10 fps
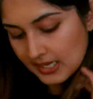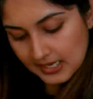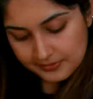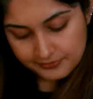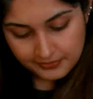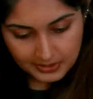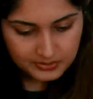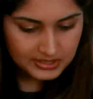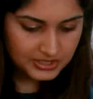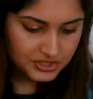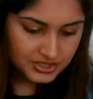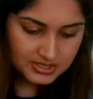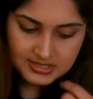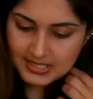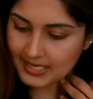and
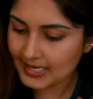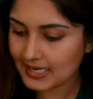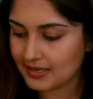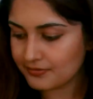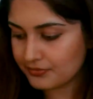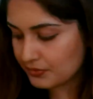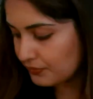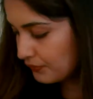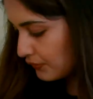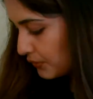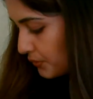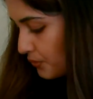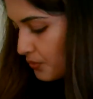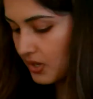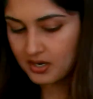foundations I have
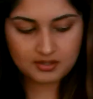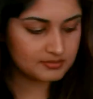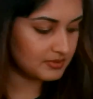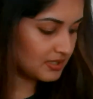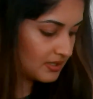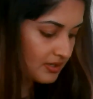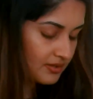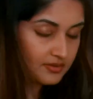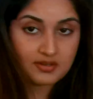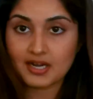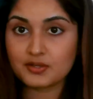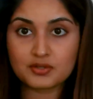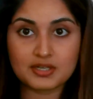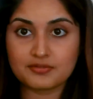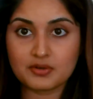few ride or
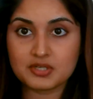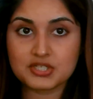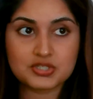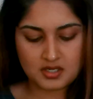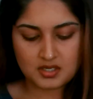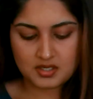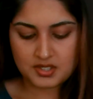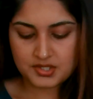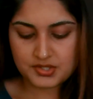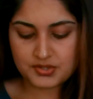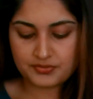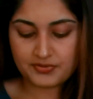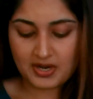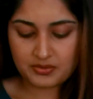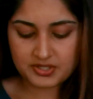die foundations so
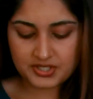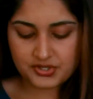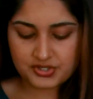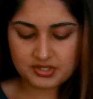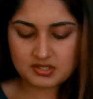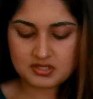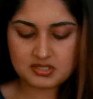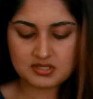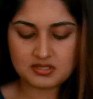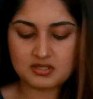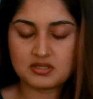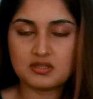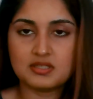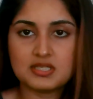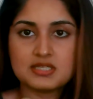foundations
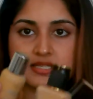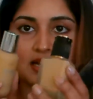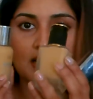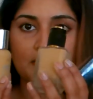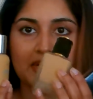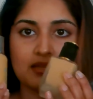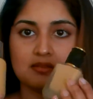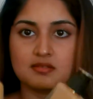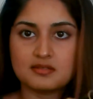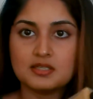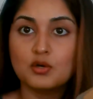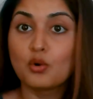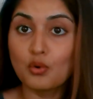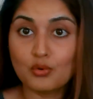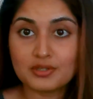these are my three
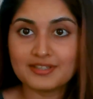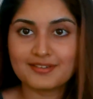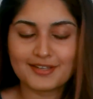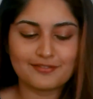holy grail